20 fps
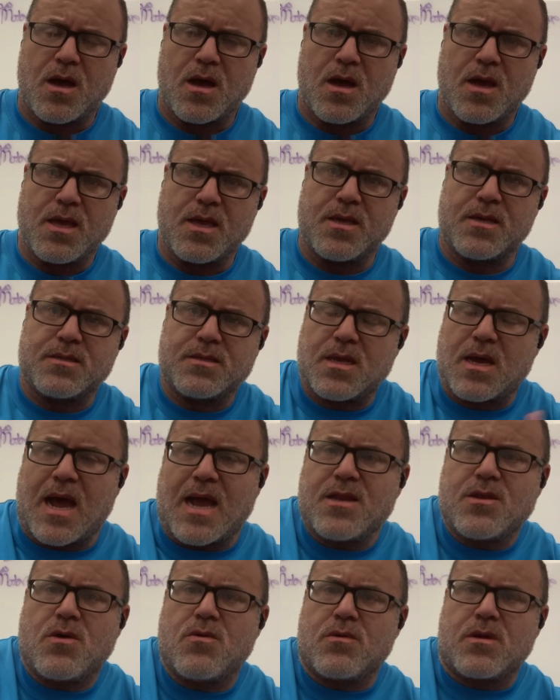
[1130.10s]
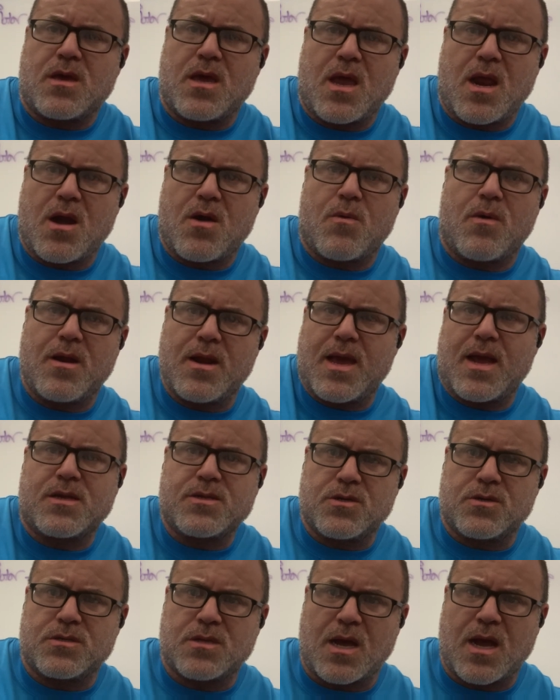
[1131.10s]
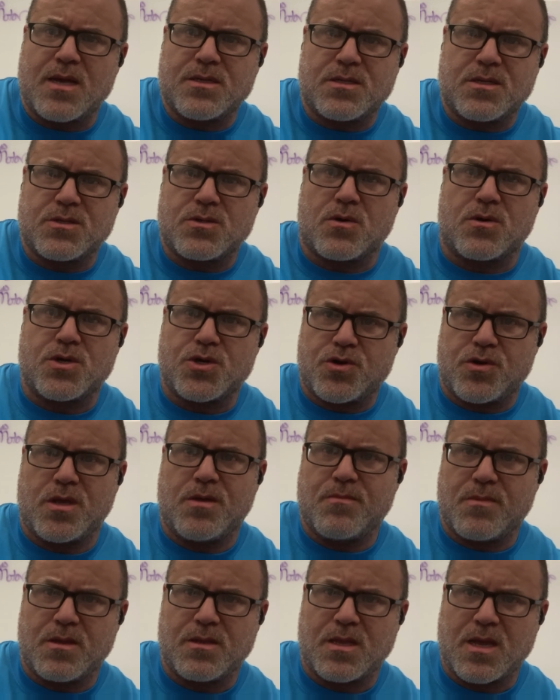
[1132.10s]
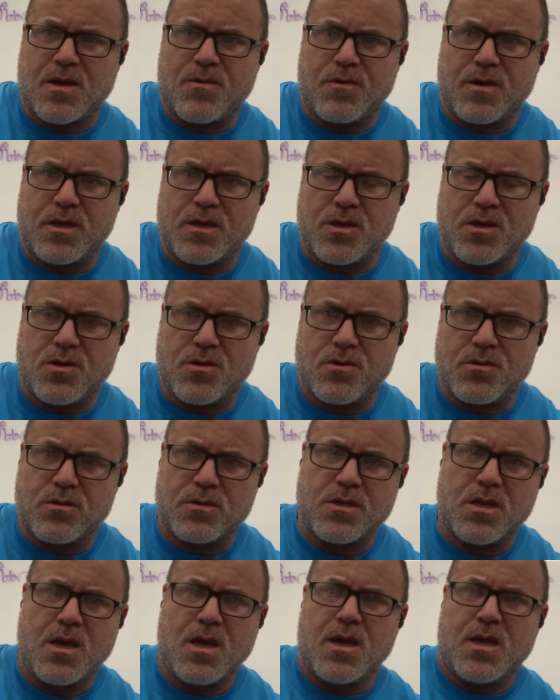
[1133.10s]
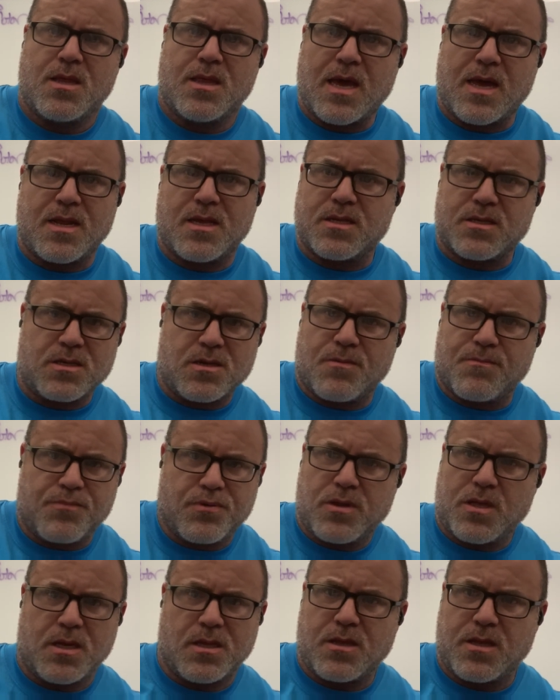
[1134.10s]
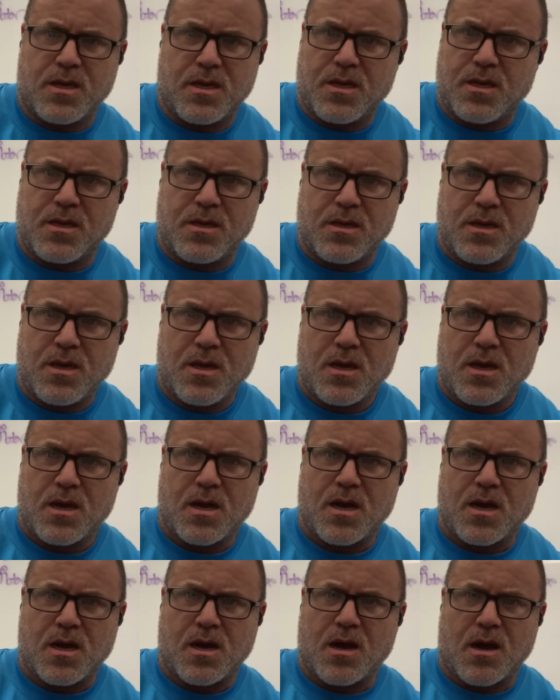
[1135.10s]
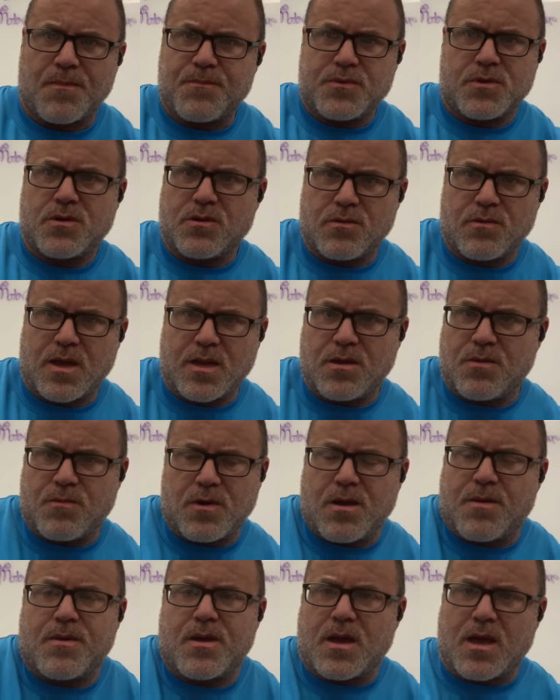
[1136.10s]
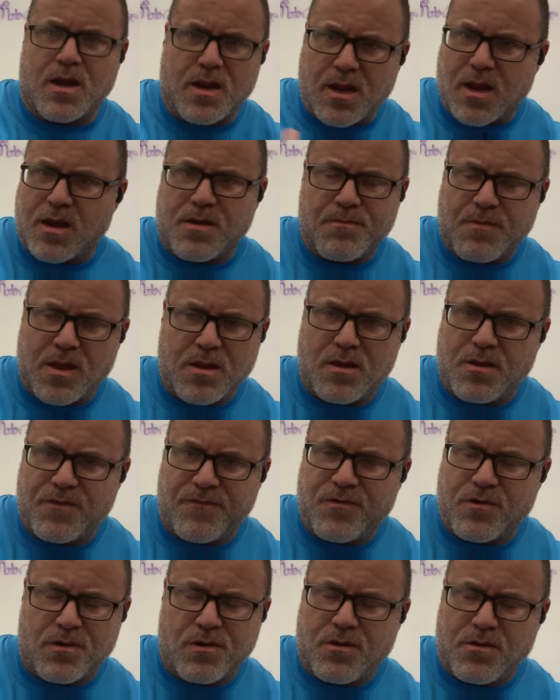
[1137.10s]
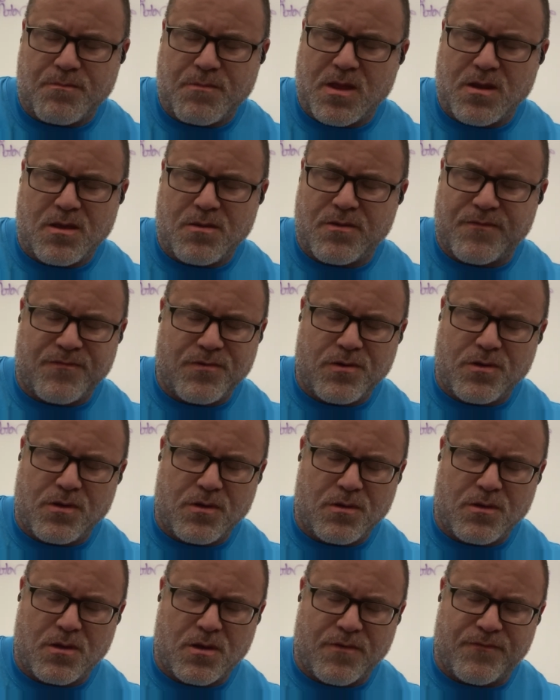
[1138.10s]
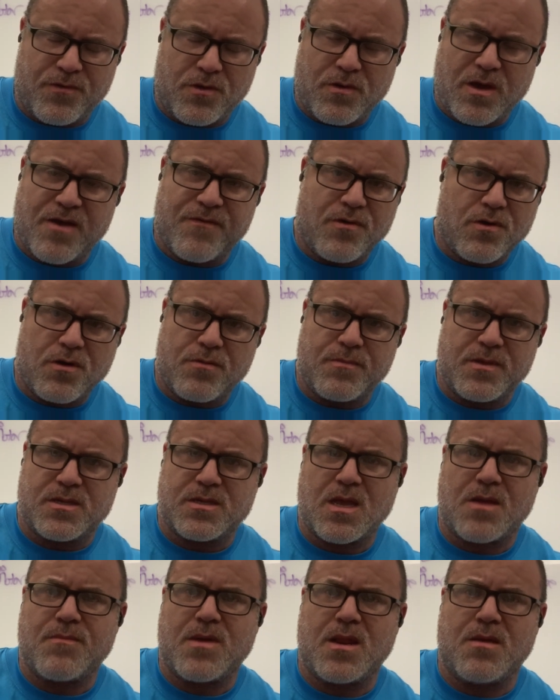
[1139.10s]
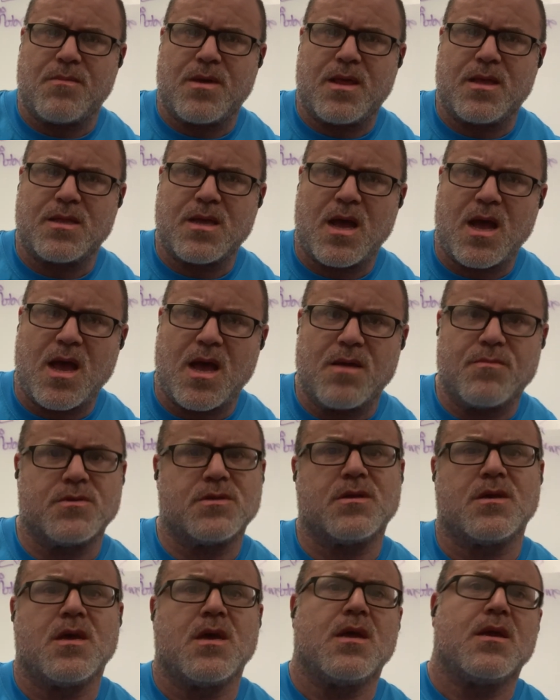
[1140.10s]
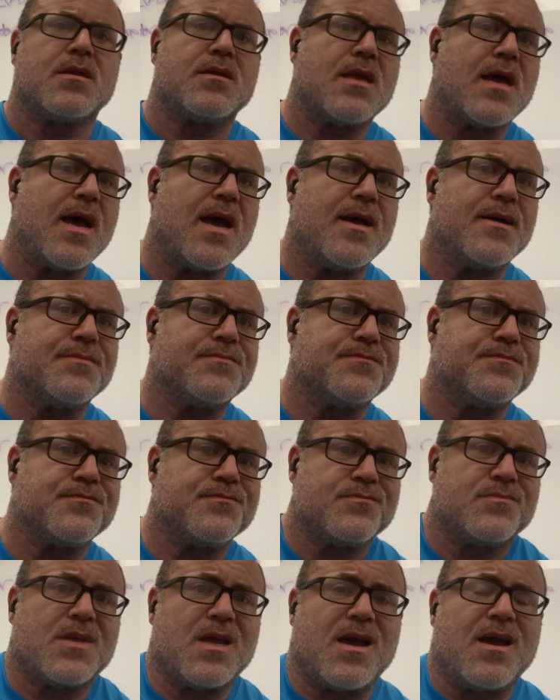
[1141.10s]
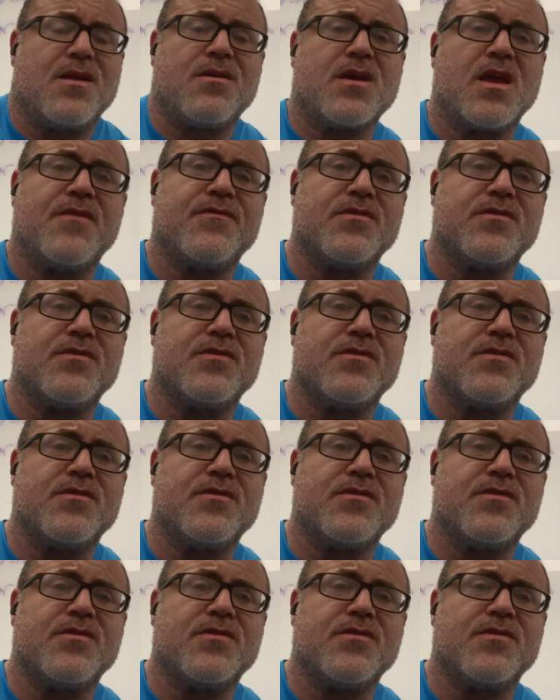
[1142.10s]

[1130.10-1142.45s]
is I don't care what exercises or treatment that we use. That is completely up to anybody. And many of you have heard me say many times that I don't care if